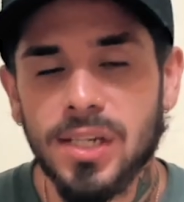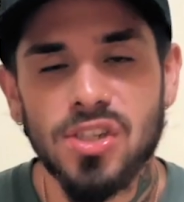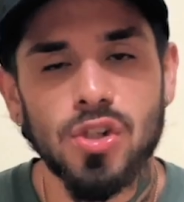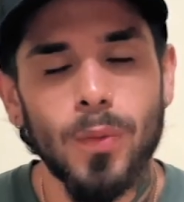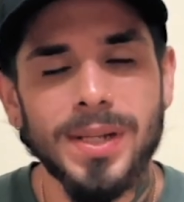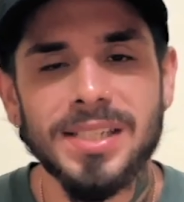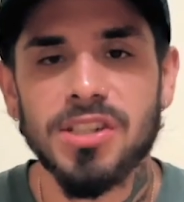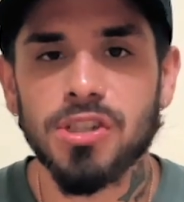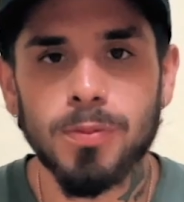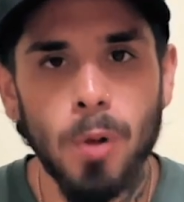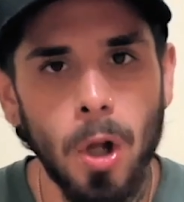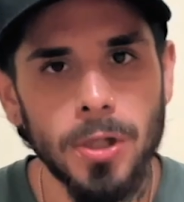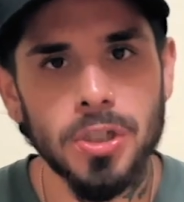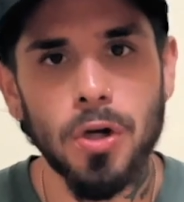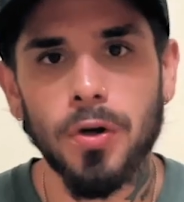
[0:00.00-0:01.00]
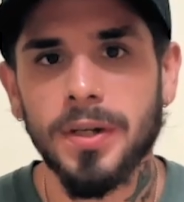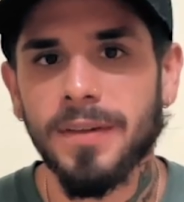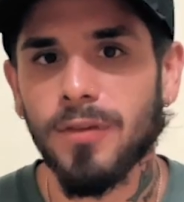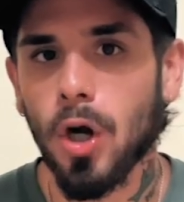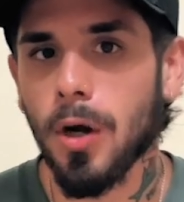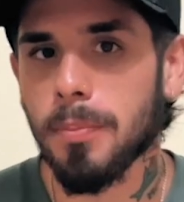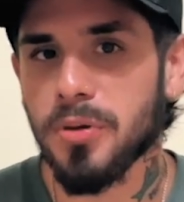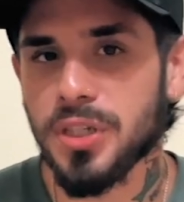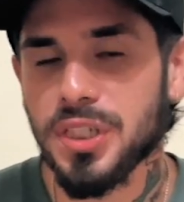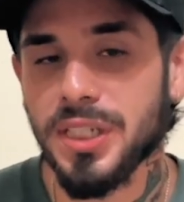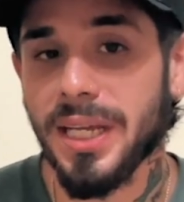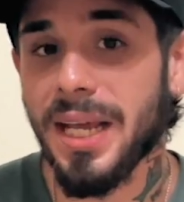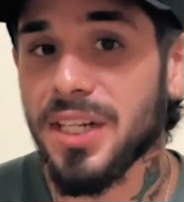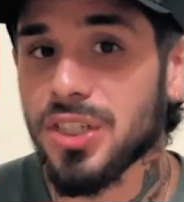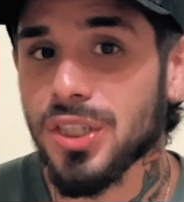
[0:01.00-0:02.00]
So as a small token of our
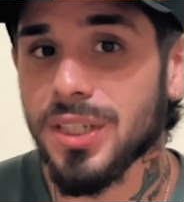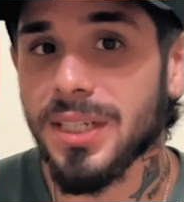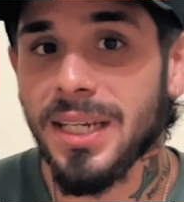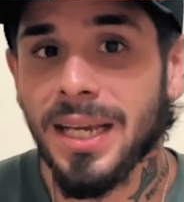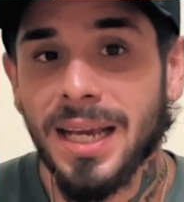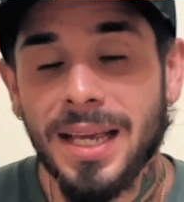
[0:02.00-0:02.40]
appreciation,